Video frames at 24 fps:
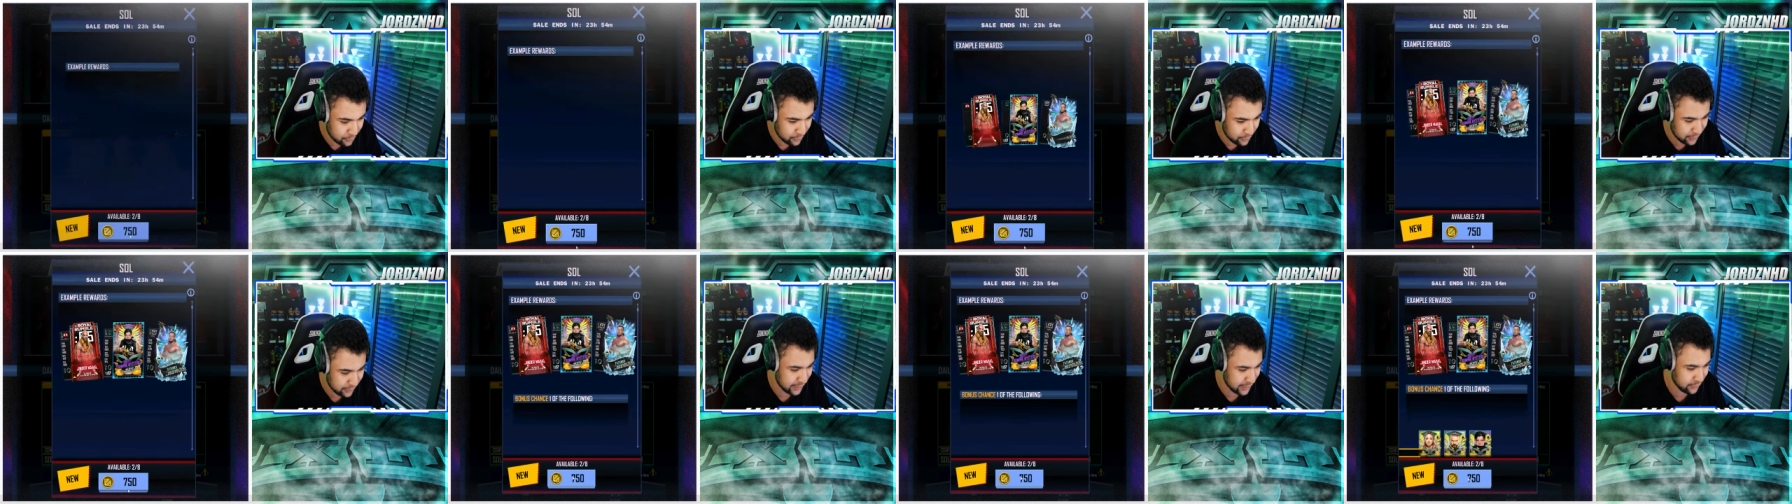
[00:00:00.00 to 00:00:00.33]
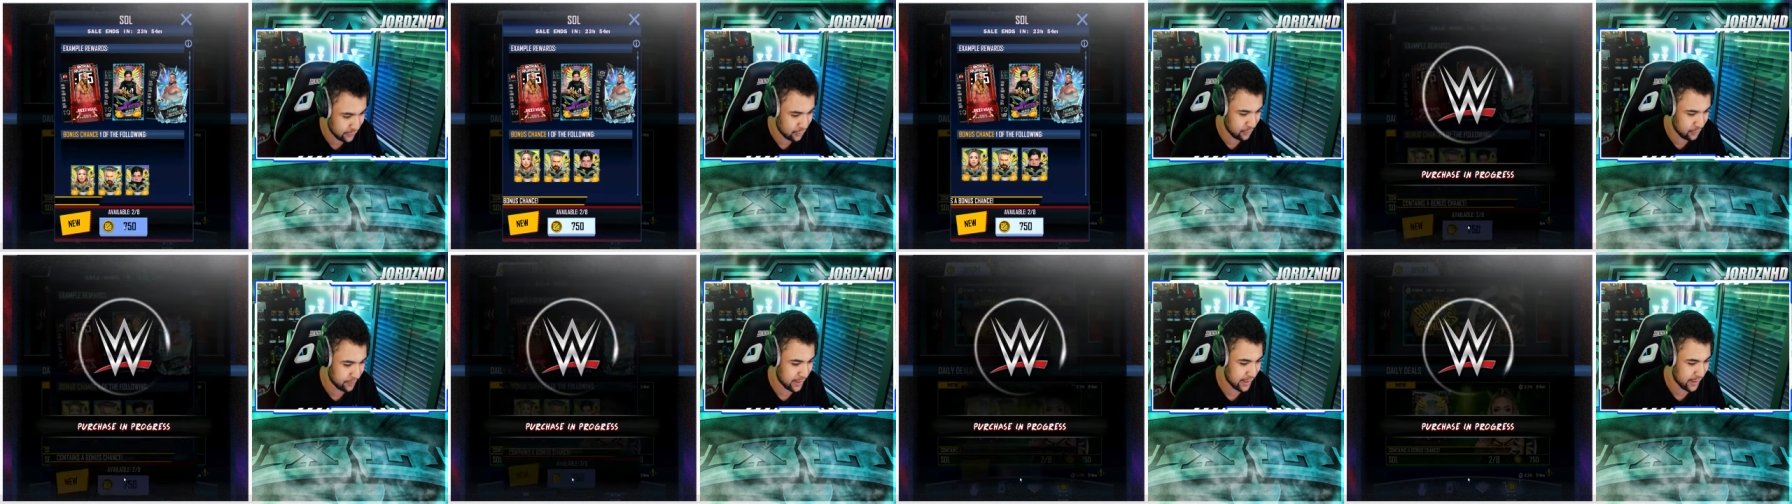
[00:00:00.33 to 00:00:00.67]
which ain't
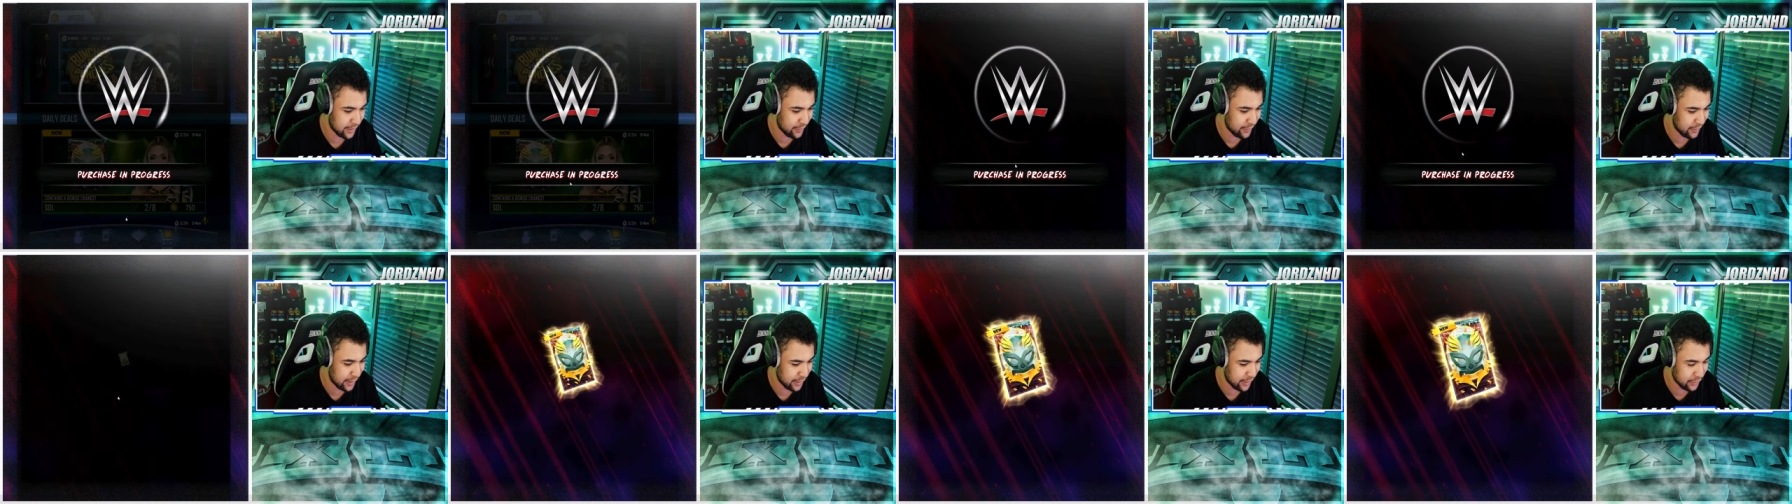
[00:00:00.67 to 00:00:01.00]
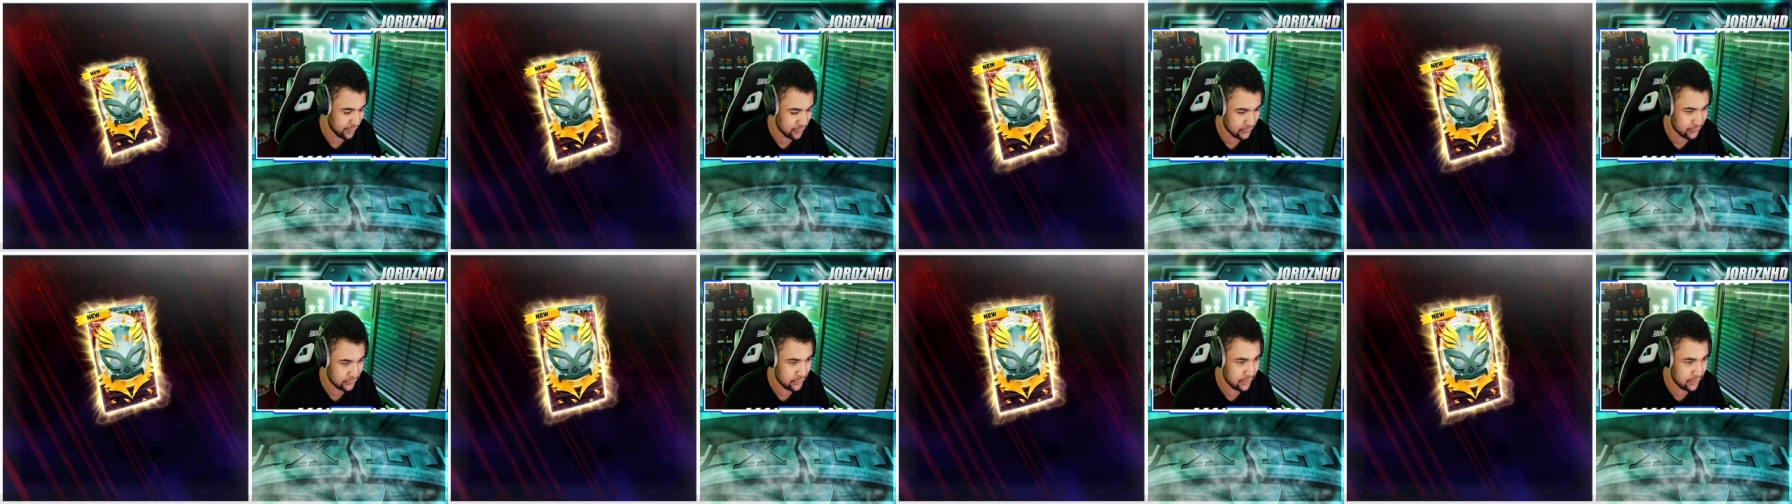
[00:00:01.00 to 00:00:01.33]
too bad. All right, I
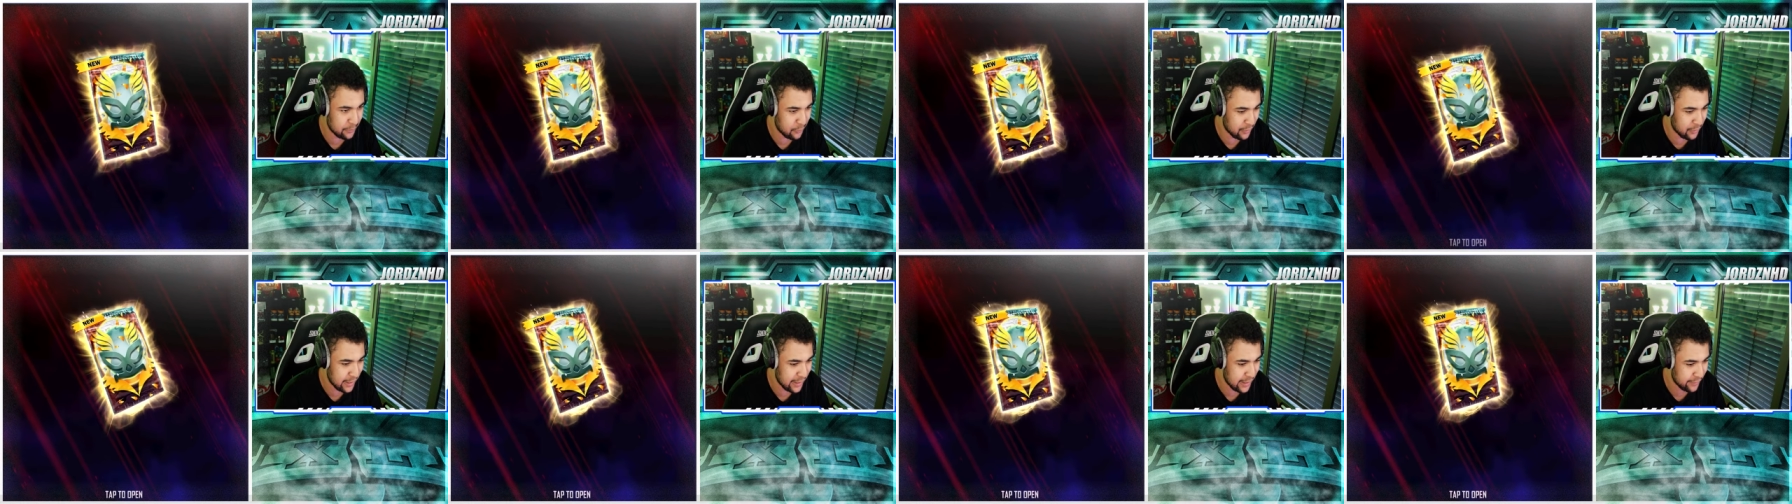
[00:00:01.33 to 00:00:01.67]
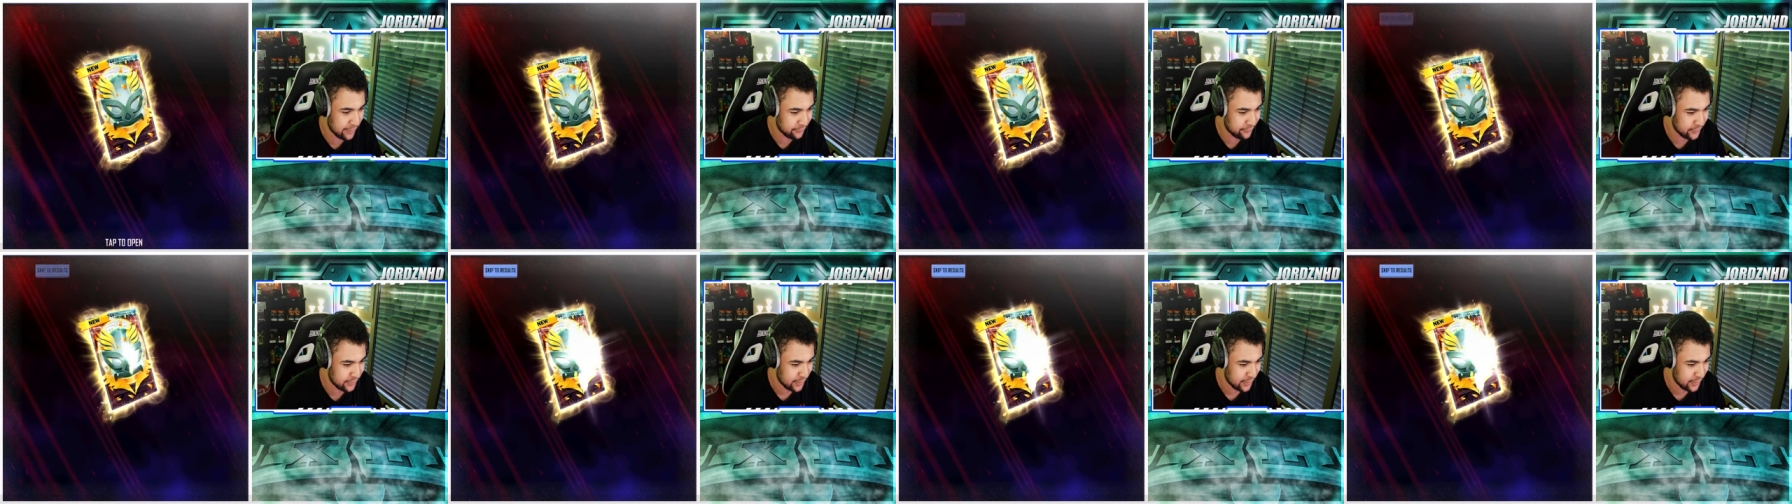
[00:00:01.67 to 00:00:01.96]
got 2 more left.